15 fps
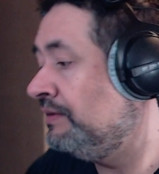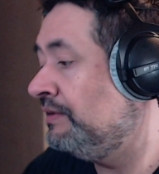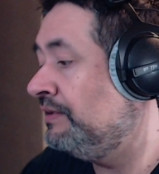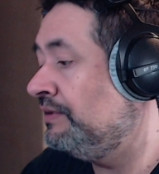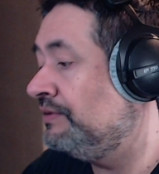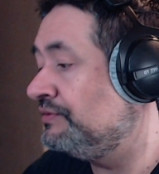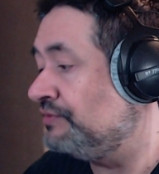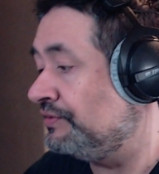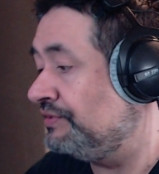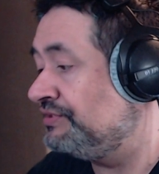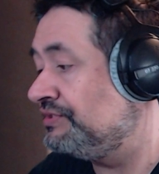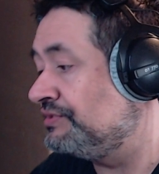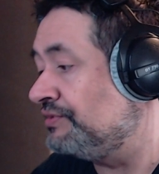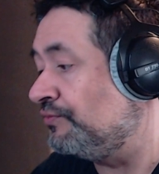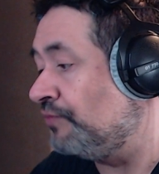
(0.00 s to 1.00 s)
So this
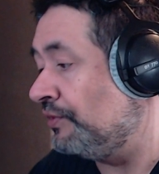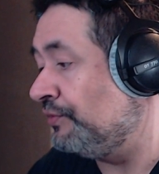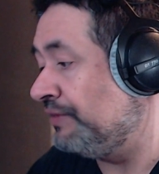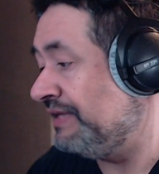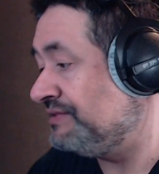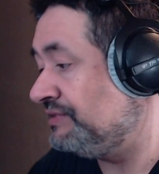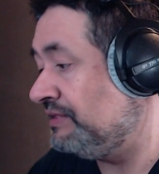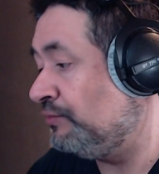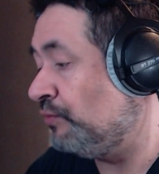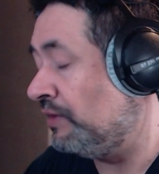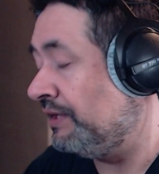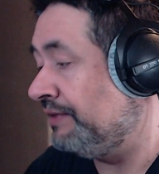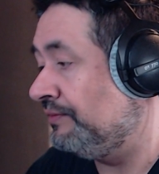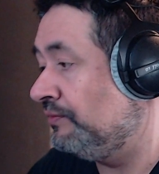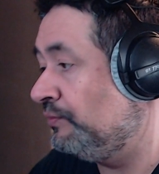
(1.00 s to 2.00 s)
is the Rode
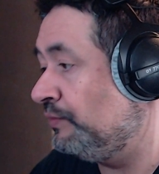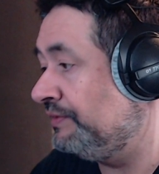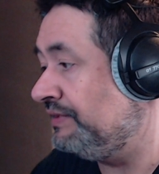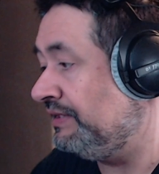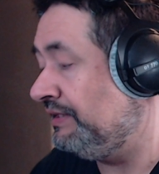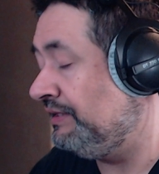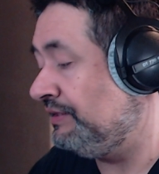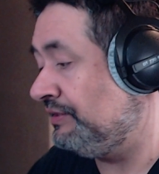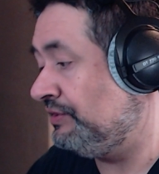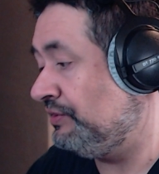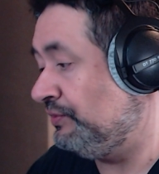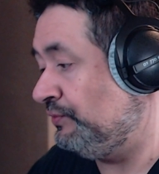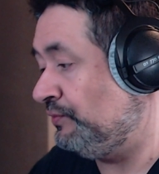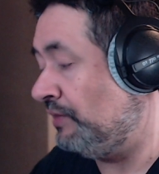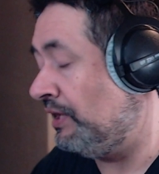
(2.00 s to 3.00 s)
NT1 with the
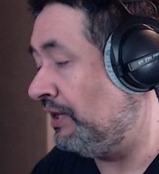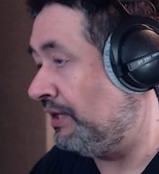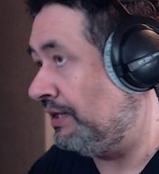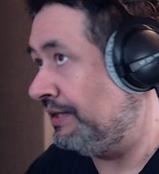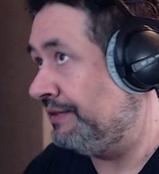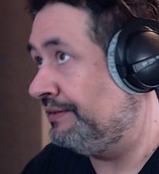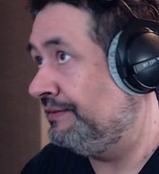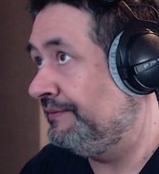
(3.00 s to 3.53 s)
EQ on.